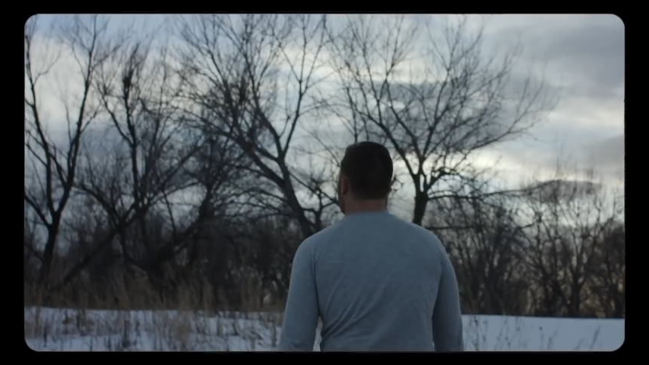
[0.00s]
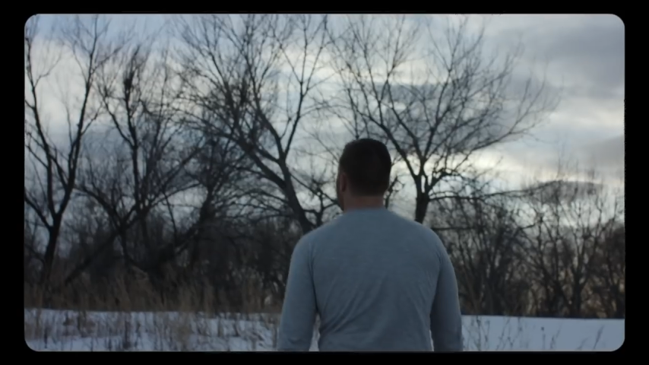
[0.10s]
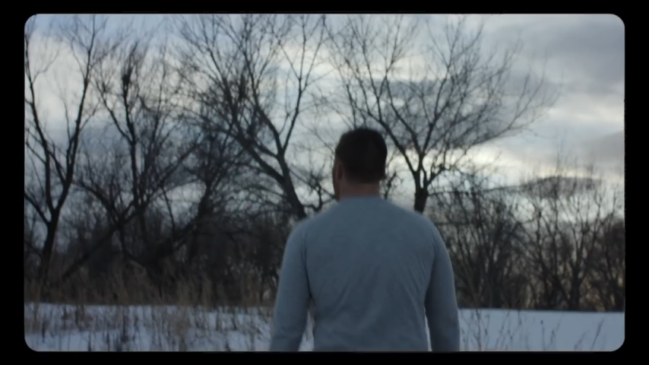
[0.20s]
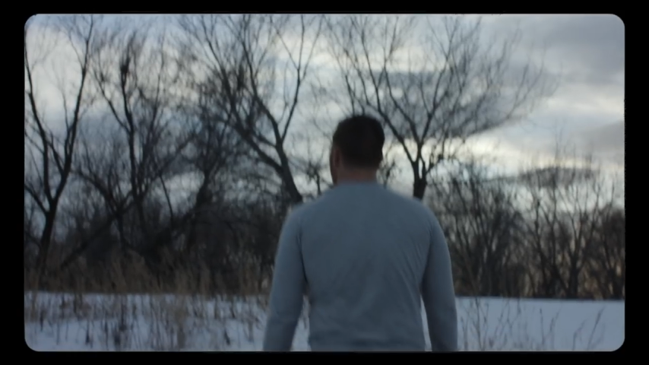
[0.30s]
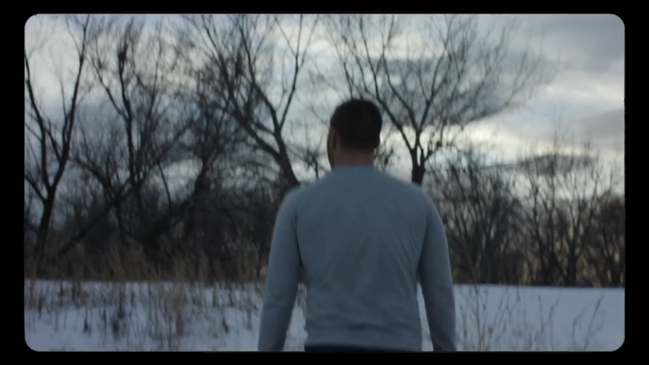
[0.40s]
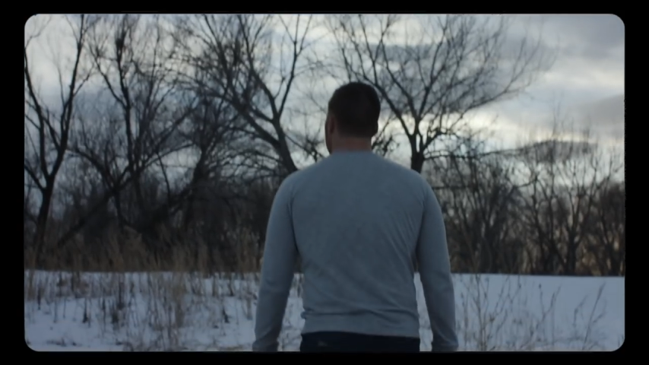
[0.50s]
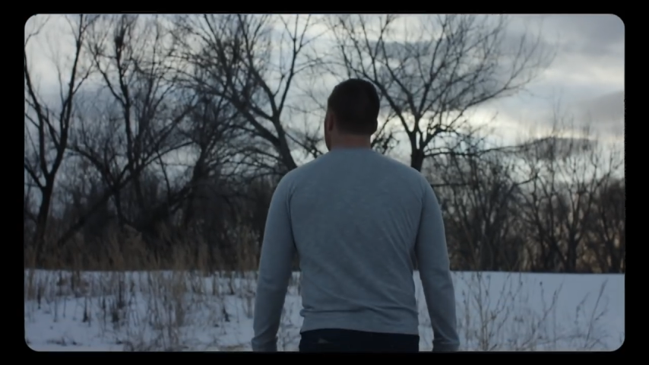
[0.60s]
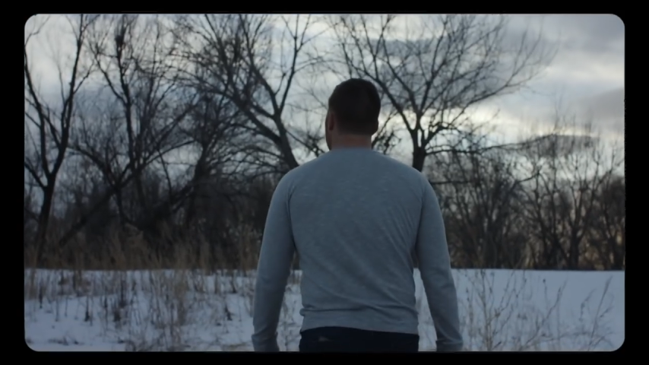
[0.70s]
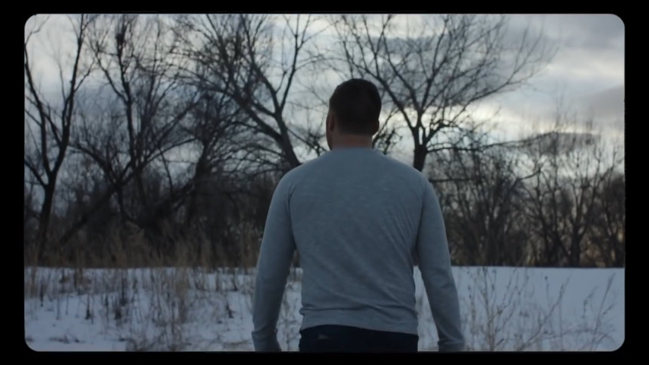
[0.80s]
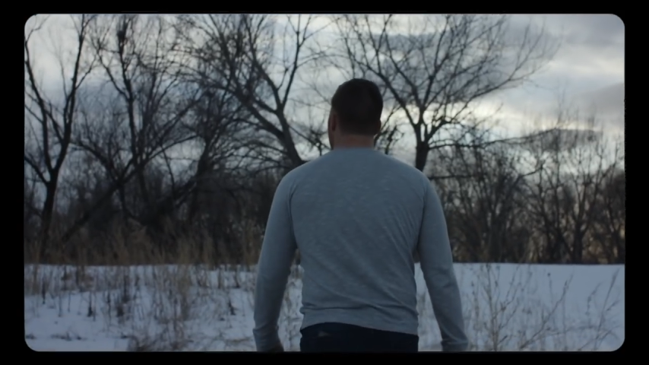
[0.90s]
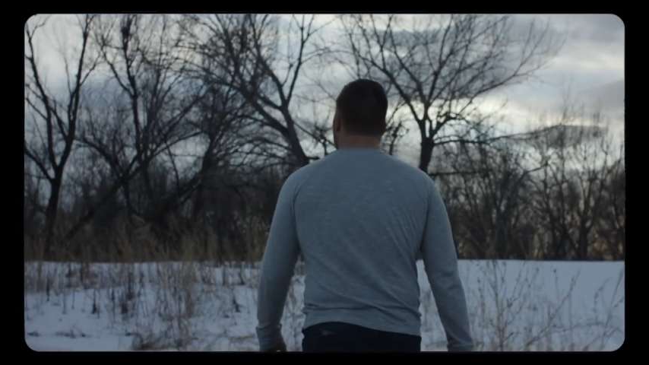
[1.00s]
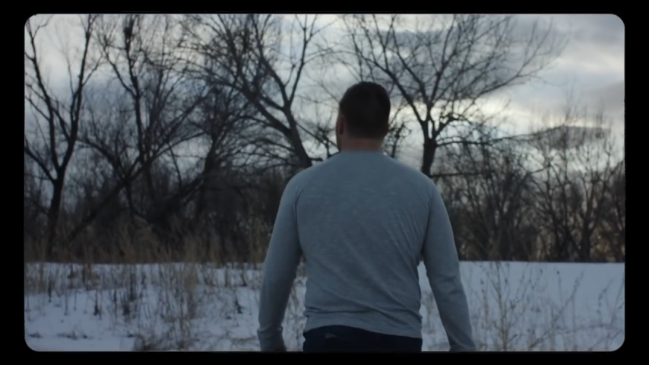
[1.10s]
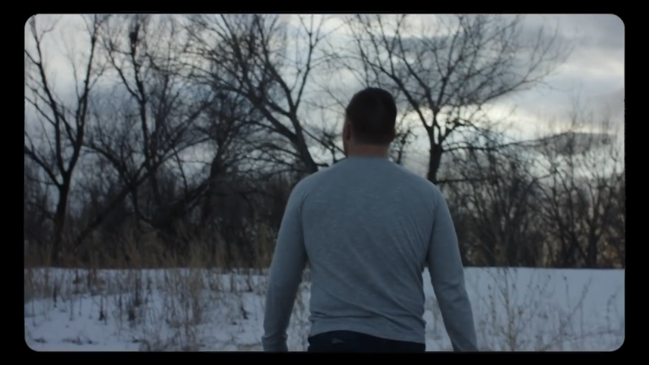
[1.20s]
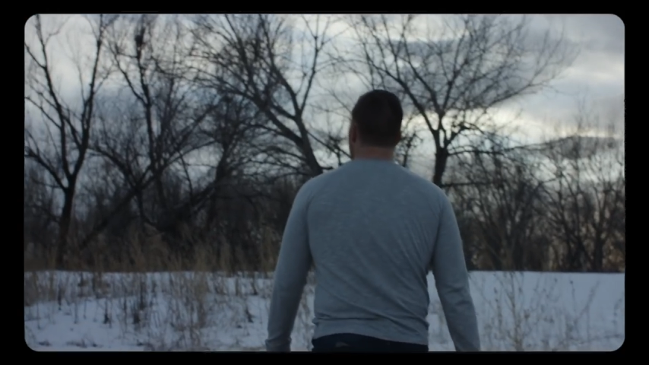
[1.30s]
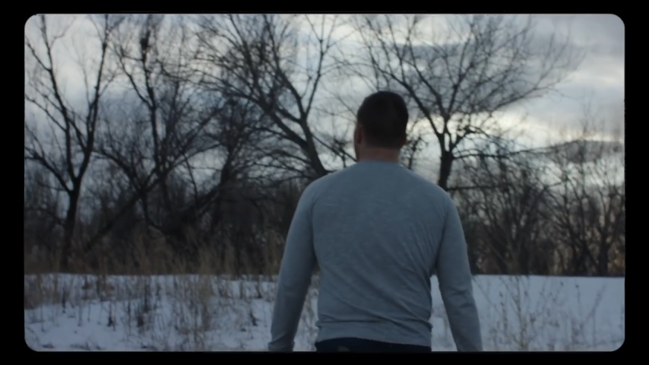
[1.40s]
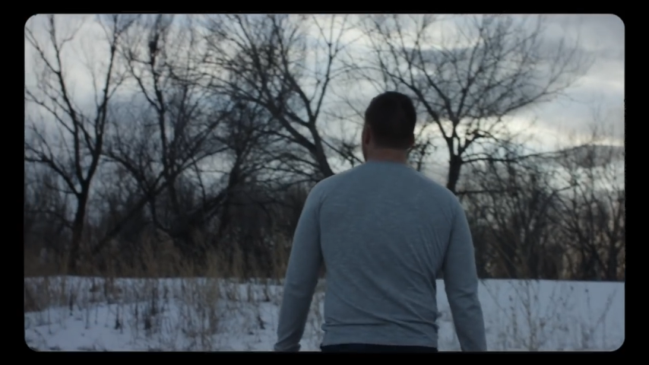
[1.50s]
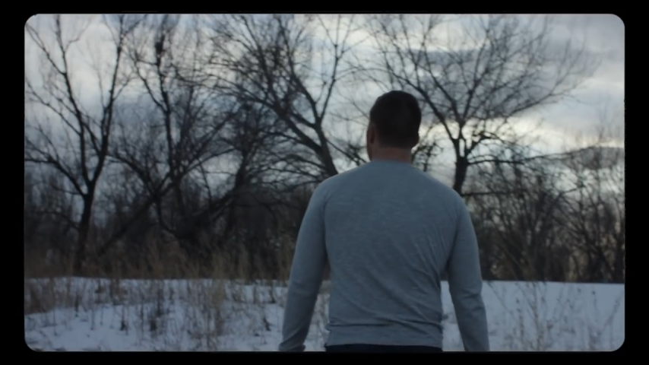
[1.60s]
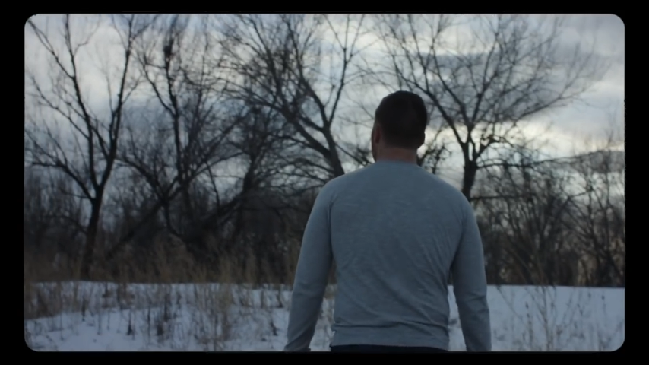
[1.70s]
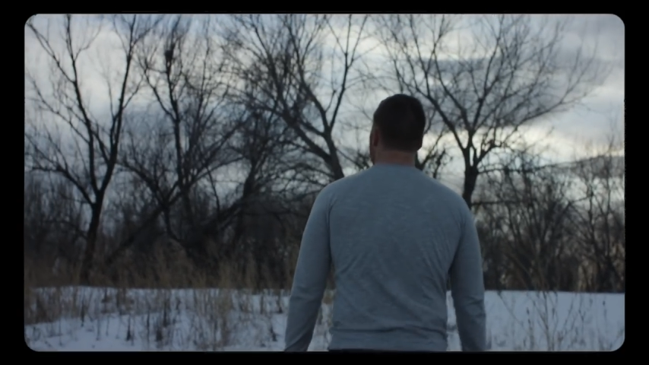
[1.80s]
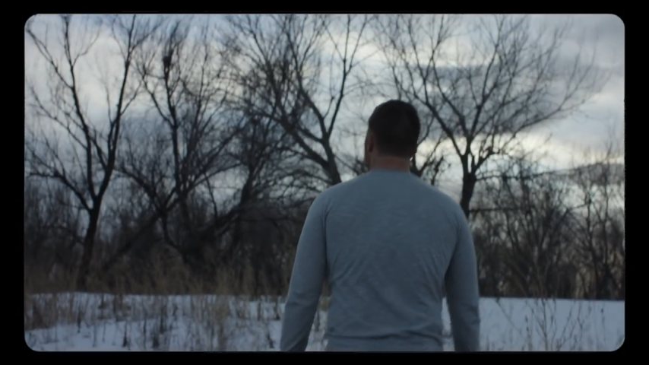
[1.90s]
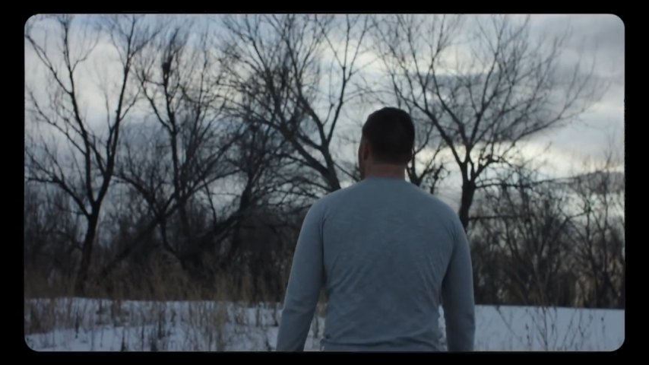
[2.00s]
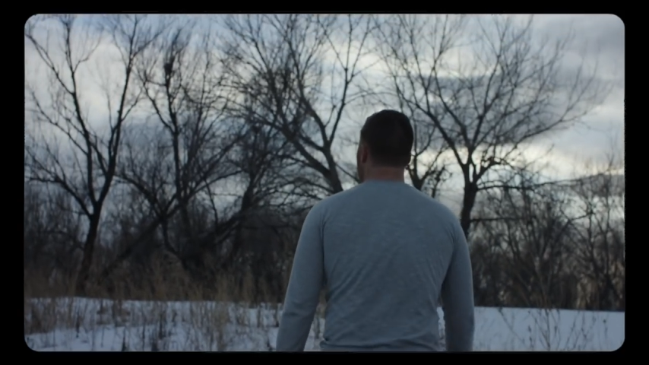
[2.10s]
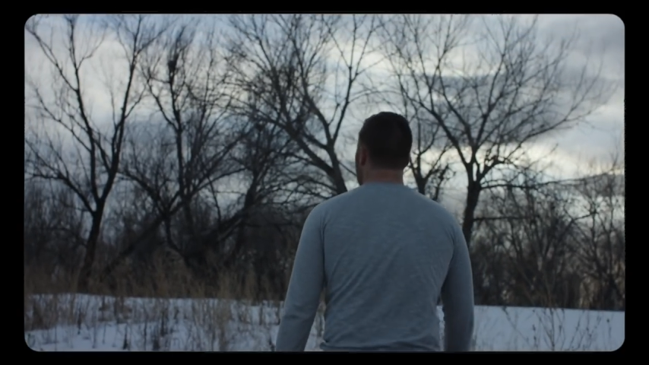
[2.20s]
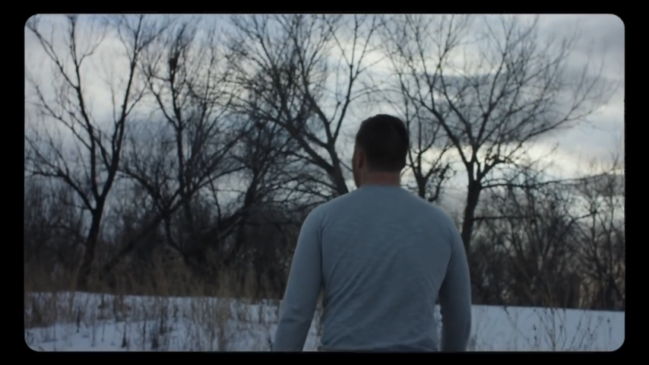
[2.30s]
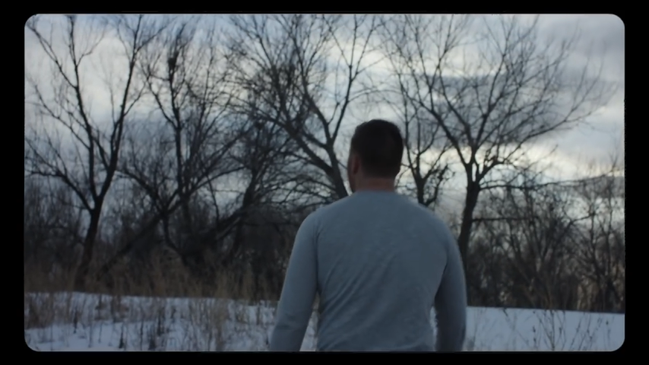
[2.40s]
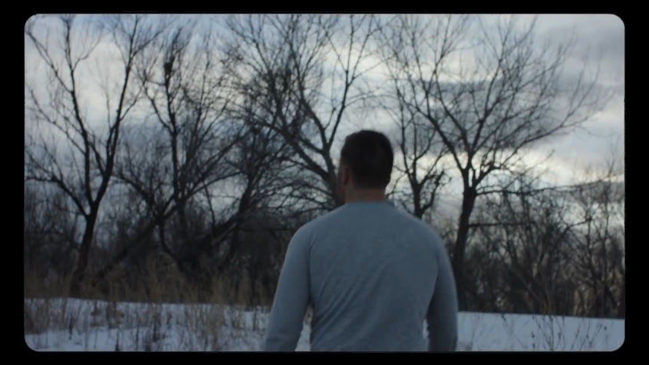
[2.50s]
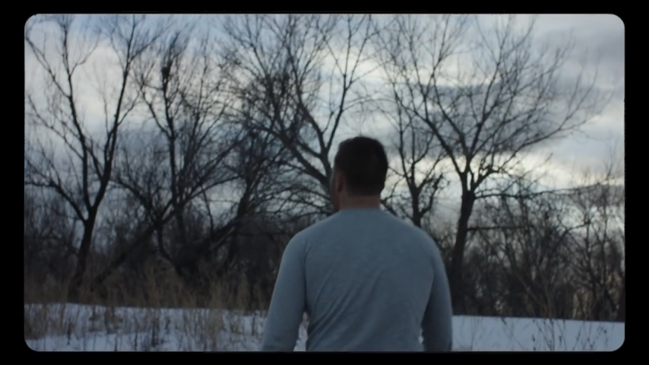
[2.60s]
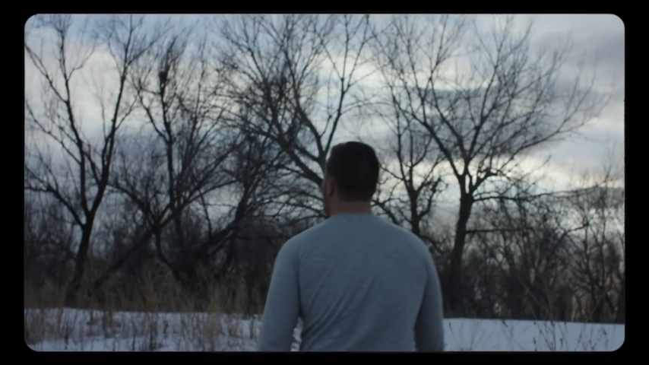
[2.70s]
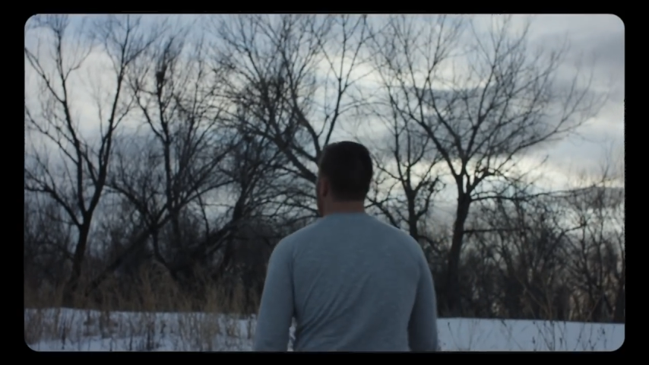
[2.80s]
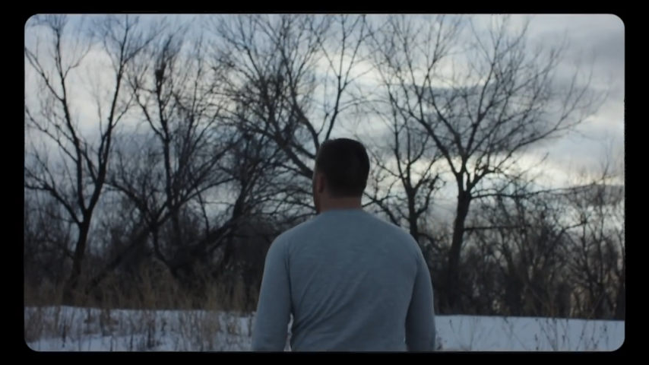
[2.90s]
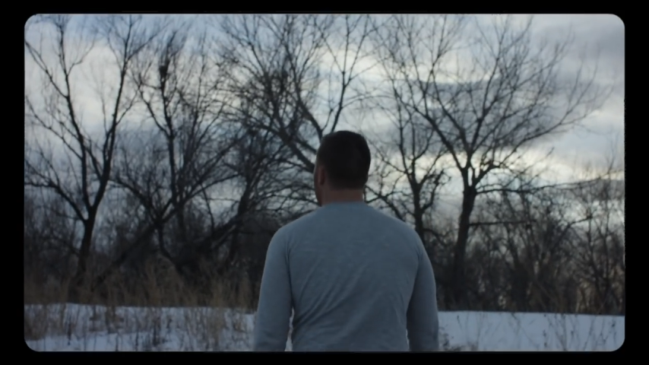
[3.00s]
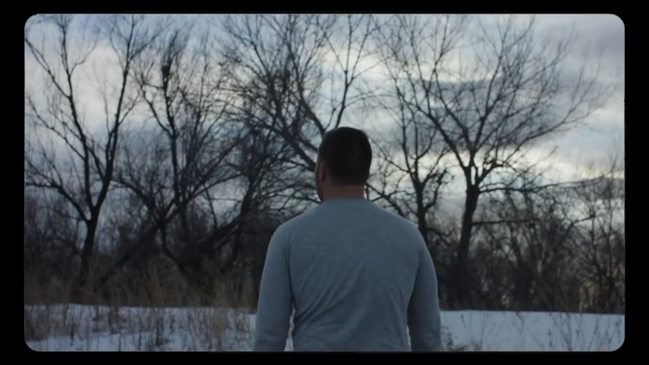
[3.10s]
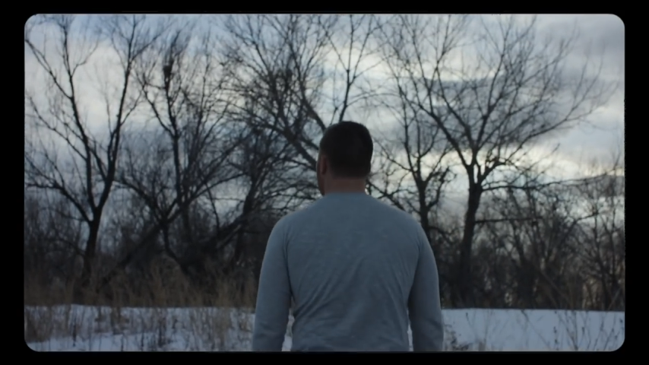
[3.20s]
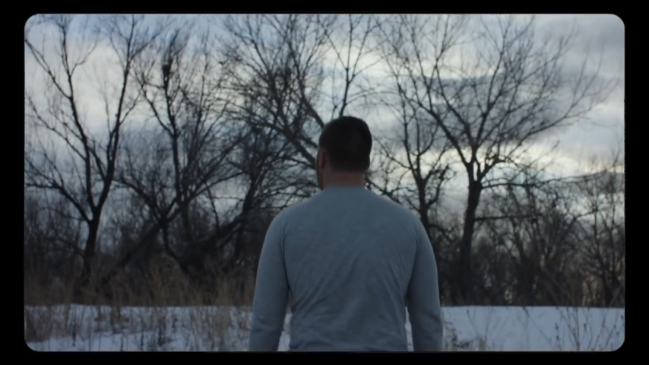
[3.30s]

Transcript: No face is visible, so there are no lips to read.